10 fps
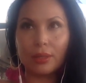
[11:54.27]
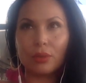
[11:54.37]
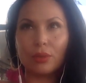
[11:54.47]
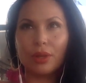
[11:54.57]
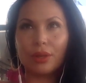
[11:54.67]

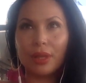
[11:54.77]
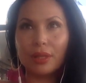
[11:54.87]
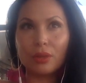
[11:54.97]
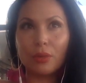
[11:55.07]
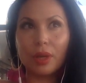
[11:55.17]
So there are
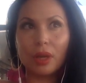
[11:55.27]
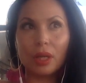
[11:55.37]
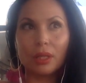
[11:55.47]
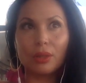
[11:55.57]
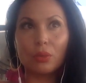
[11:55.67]
things going
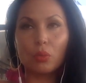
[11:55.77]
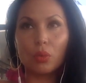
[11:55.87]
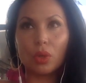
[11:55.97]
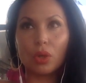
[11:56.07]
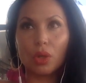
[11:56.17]
on in the
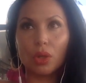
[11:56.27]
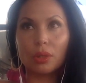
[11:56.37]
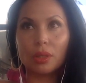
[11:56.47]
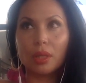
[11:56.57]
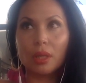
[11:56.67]
world,